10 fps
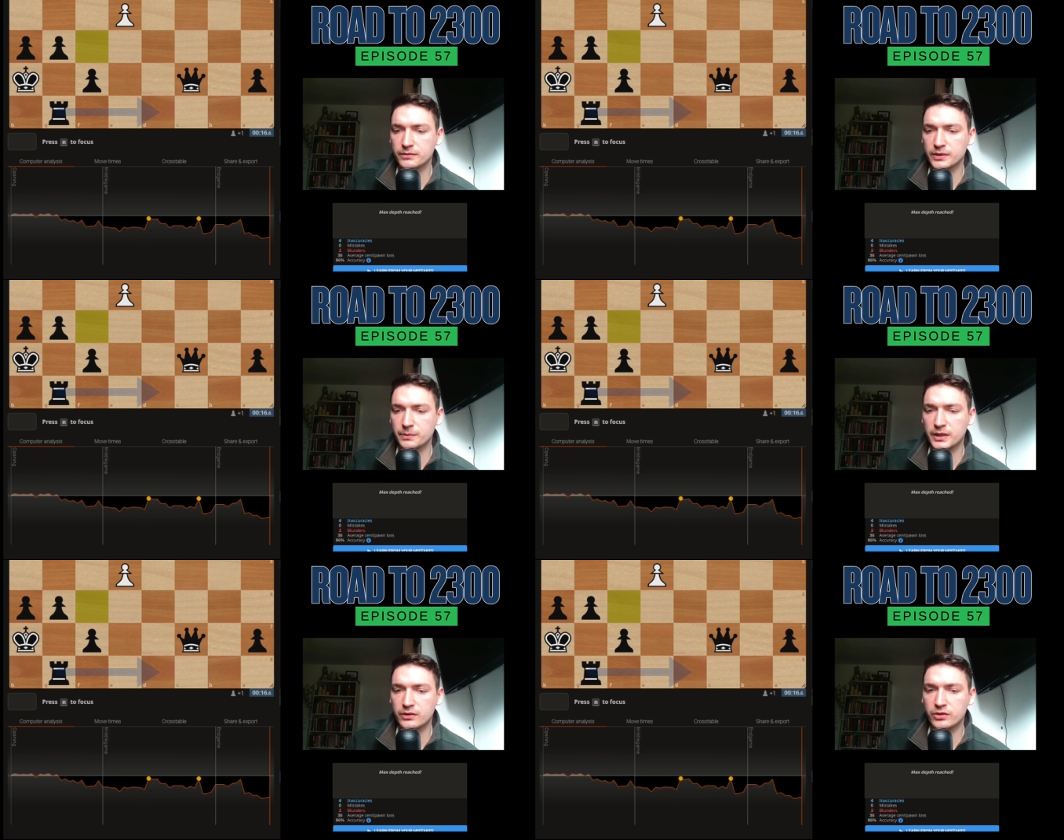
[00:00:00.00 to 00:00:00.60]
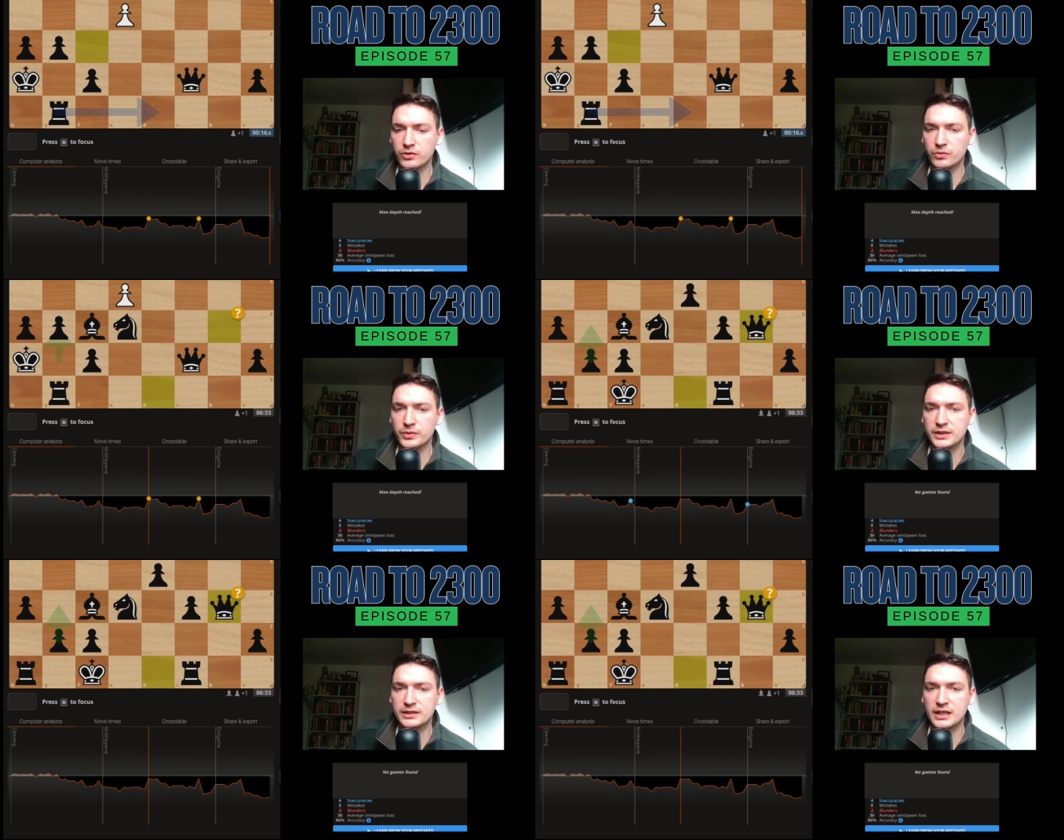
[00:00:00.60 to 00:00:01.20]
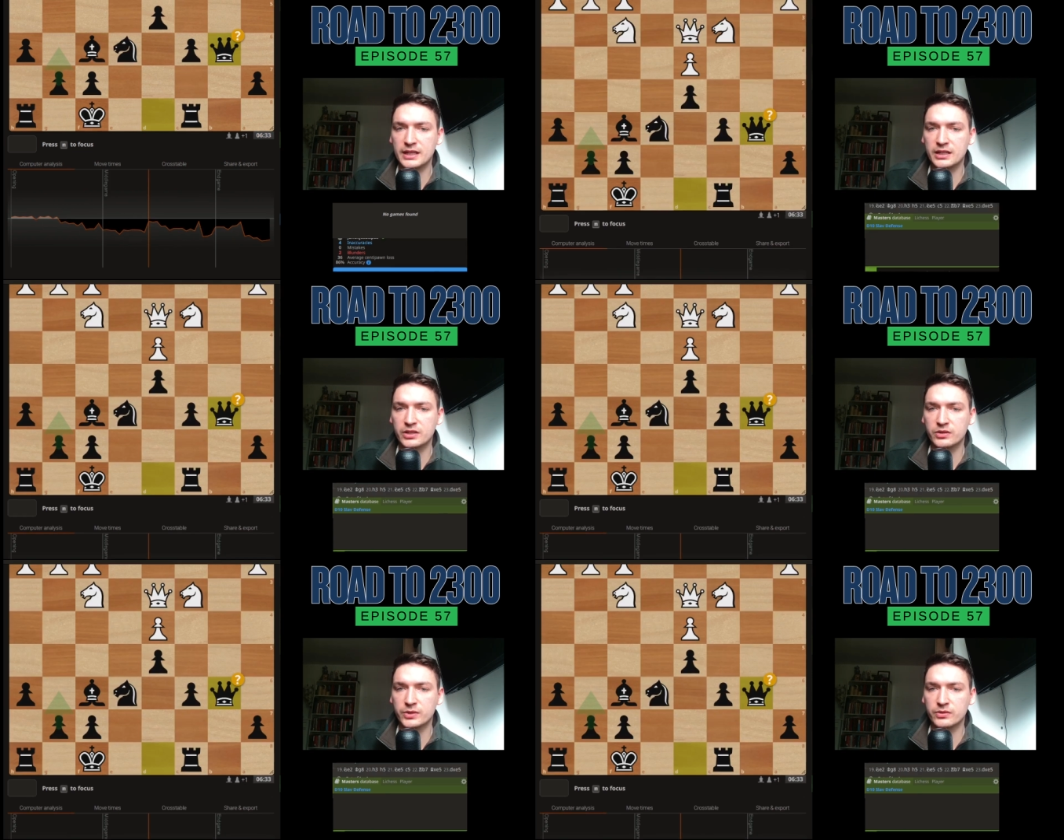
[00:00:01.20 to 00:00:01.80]
I made two mistakes,
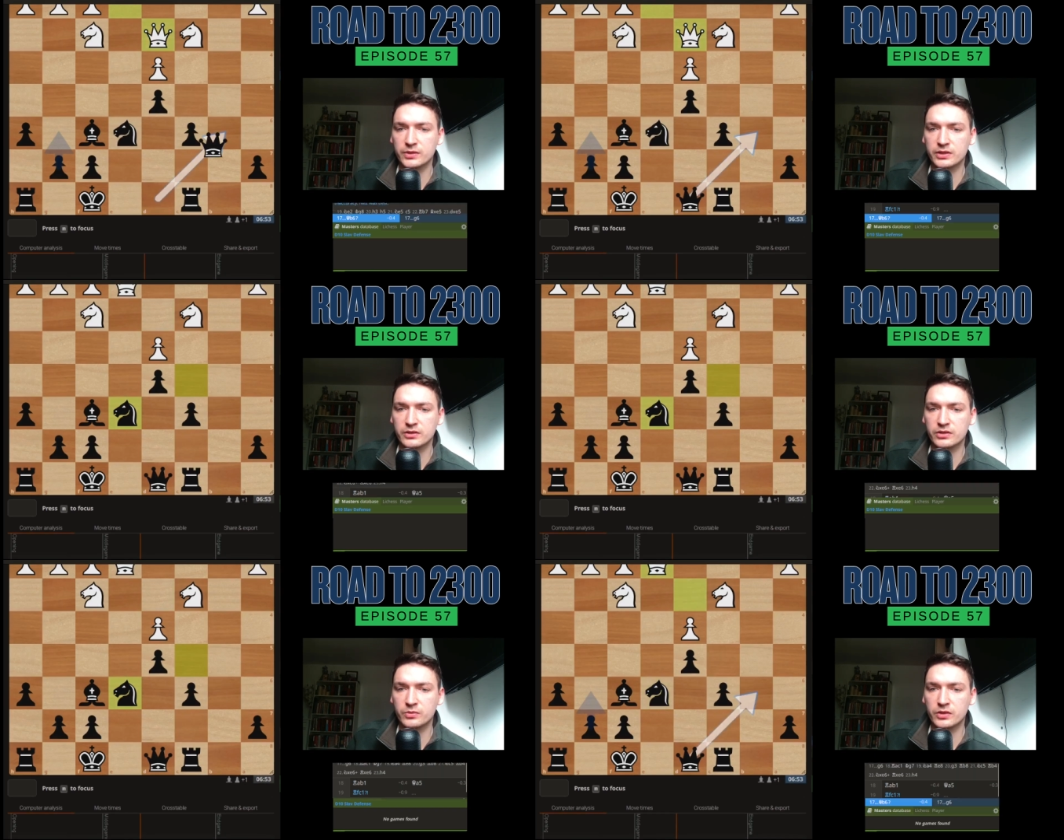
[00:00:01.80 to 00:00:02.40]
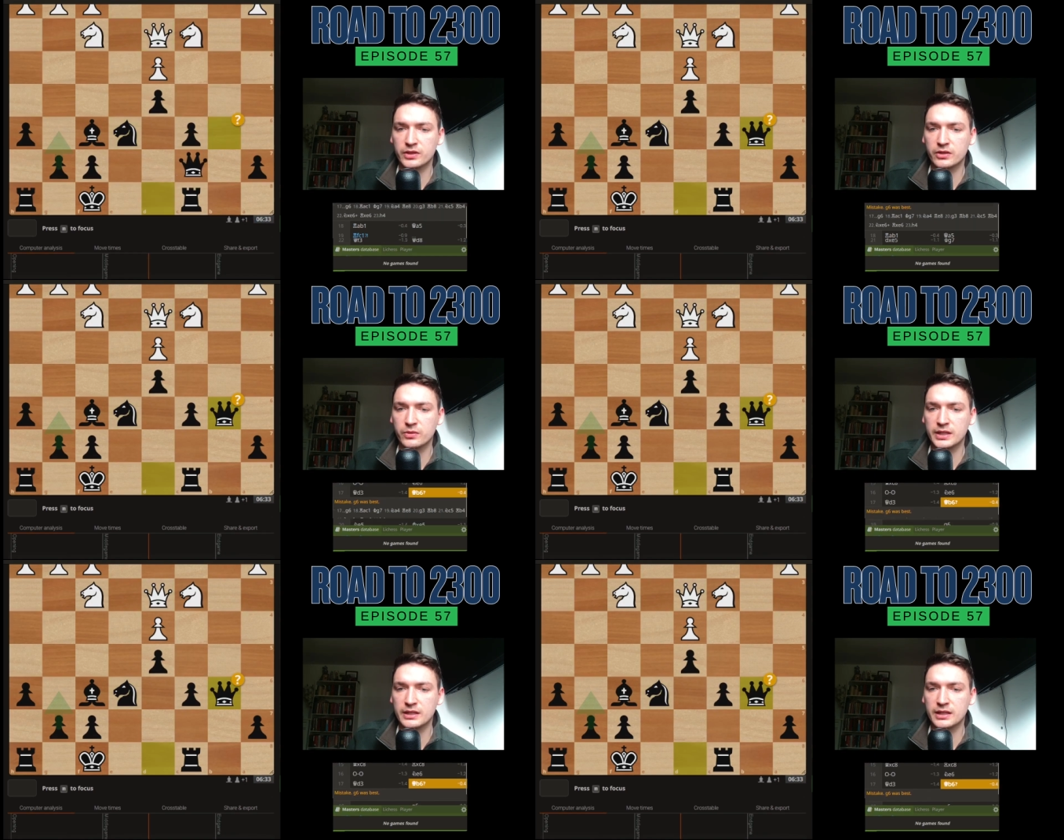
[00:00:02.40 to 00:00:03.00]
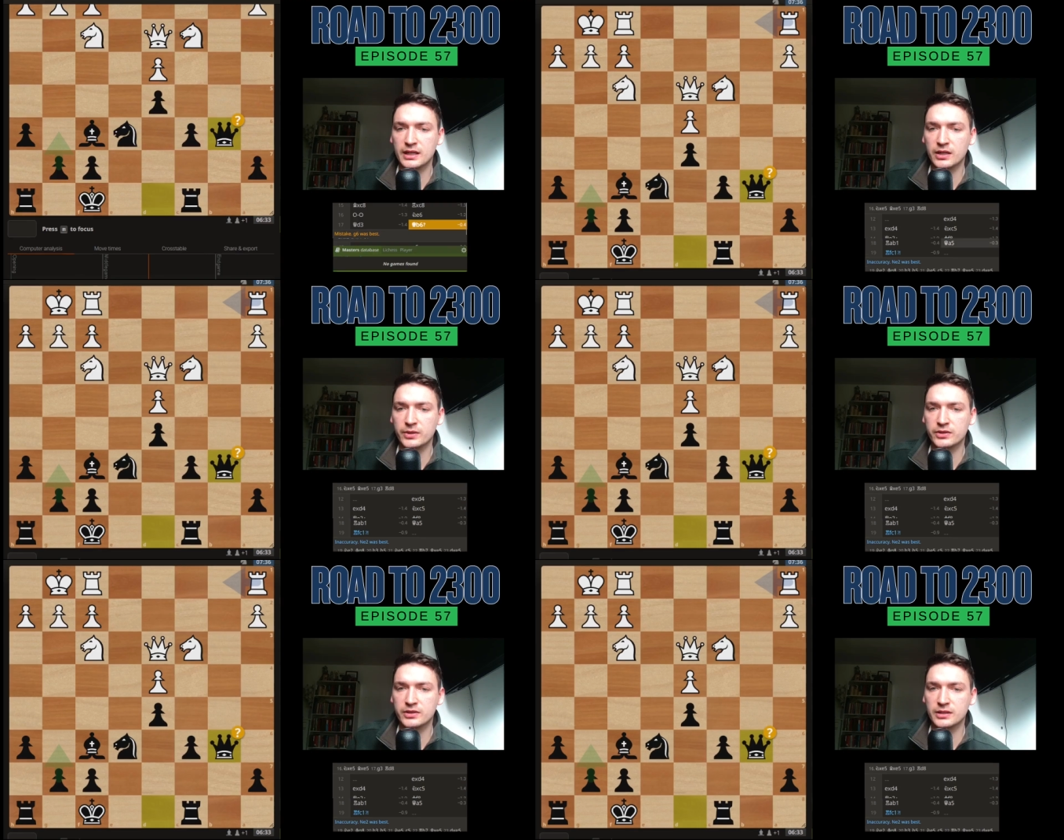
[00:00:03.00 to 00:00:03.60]
which was to move the queen there, which
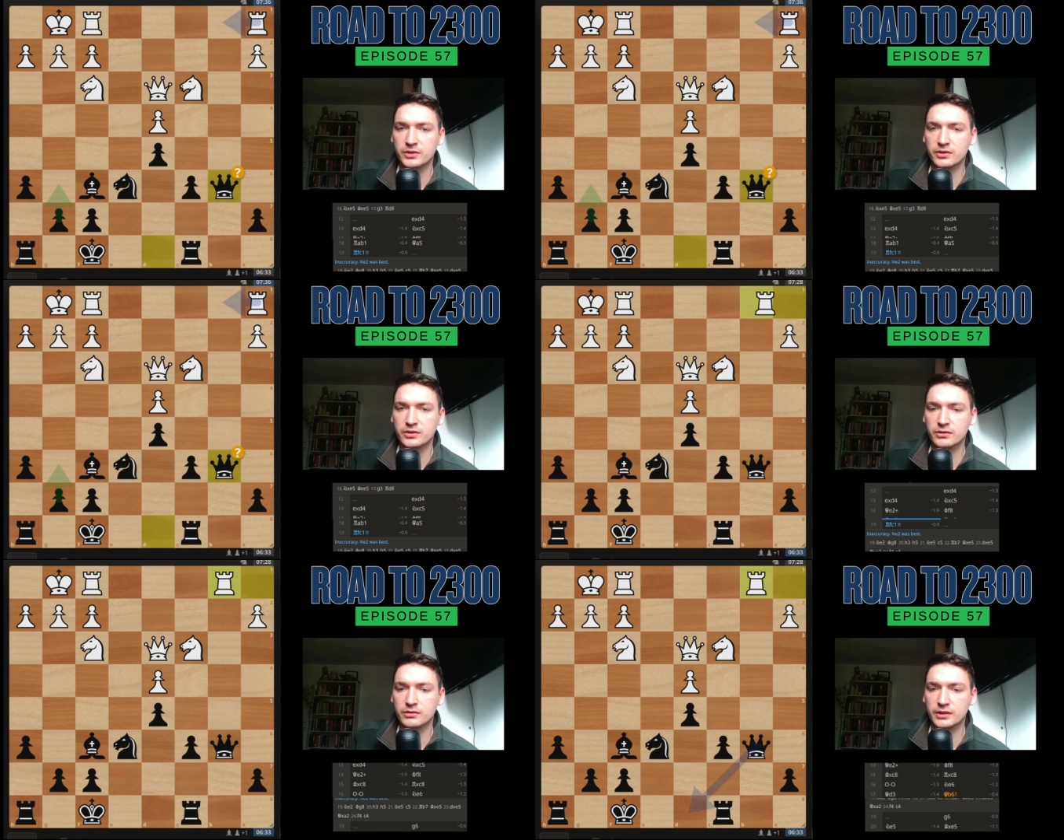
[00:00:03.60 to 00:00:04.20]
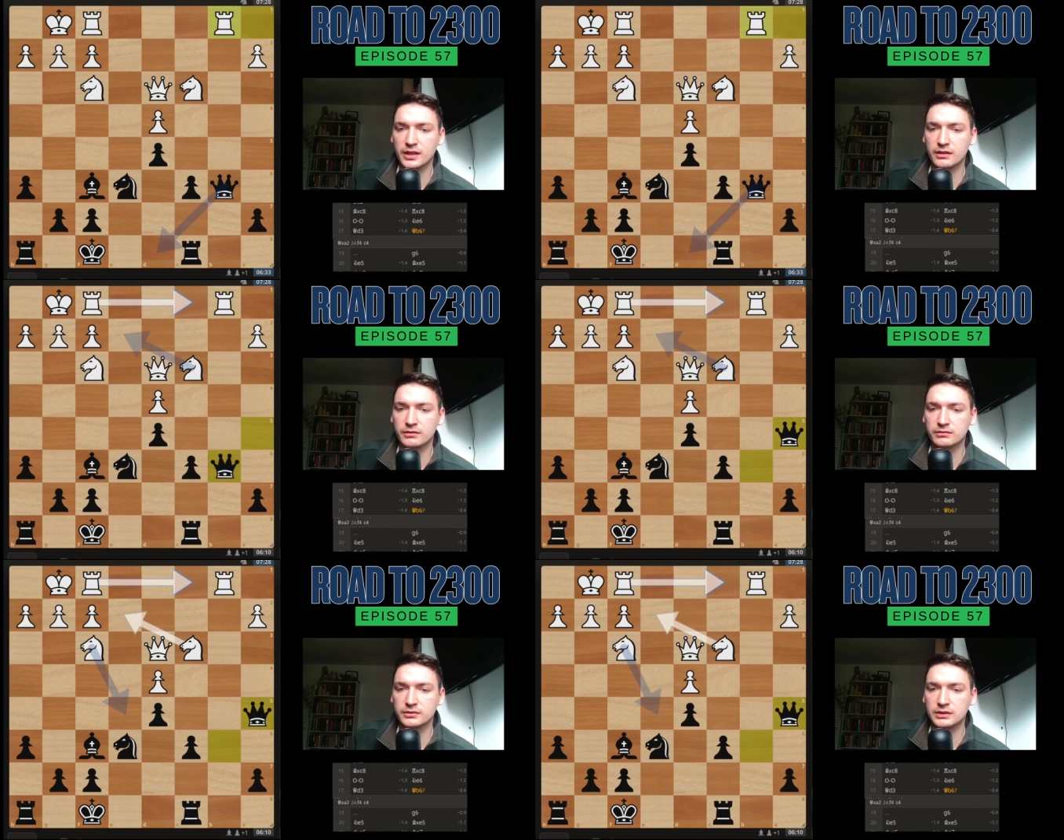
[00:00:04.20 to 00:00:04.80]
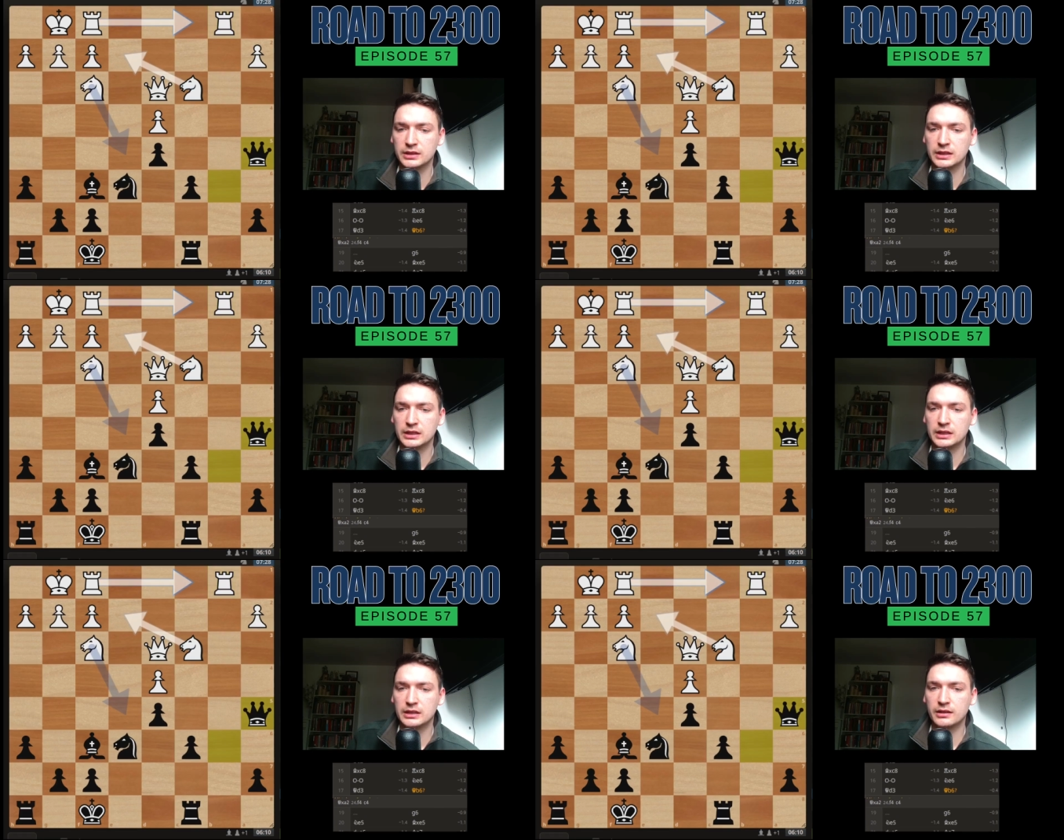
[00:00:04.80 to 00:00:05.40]
seems, yeah,
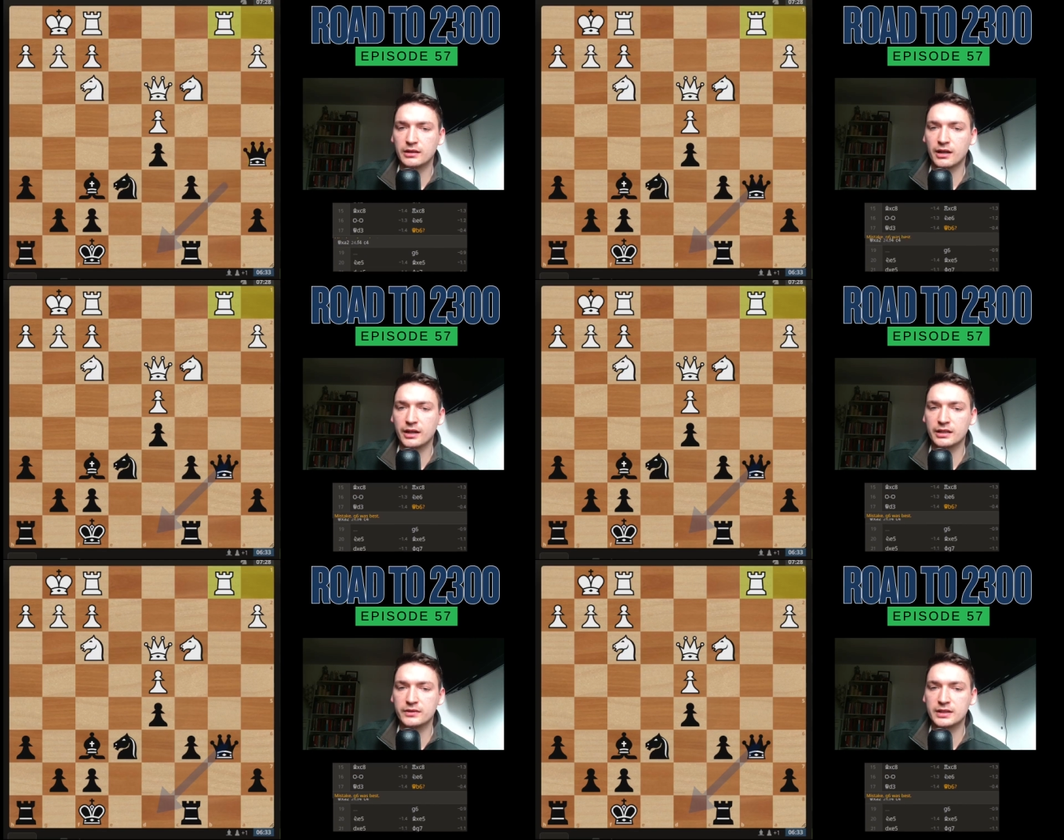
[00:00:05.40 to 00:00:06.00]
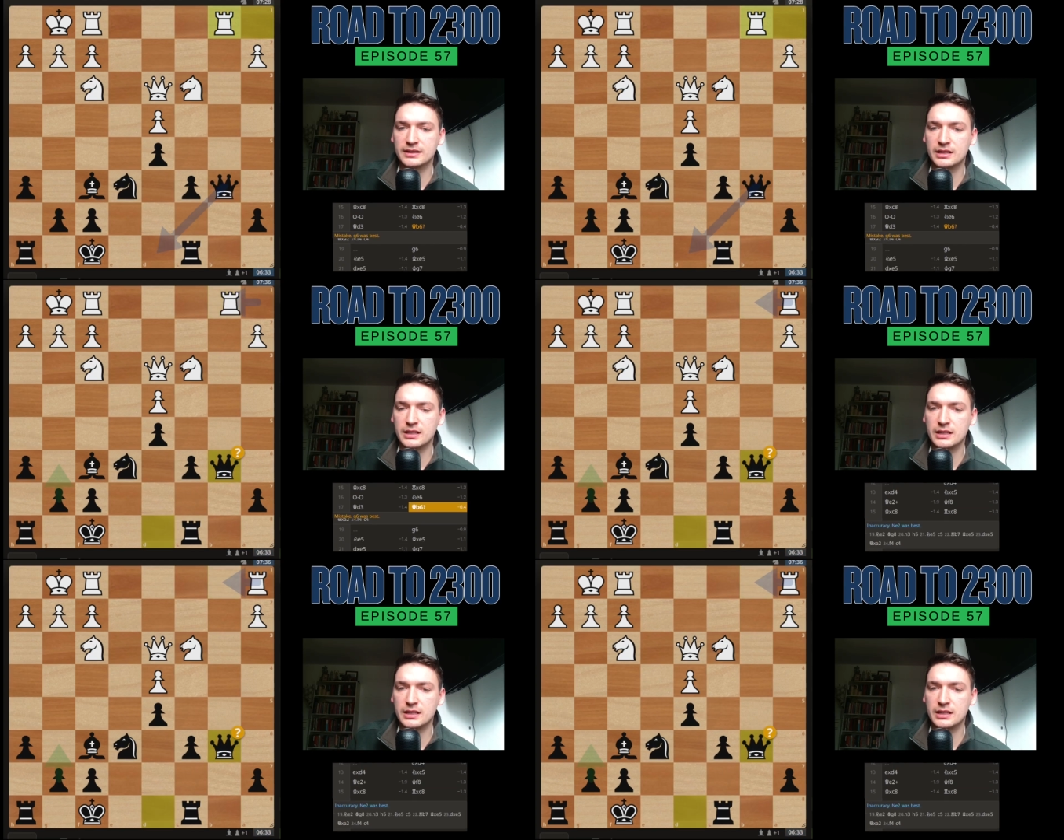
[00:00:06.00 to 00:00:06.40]
I kind of didn't see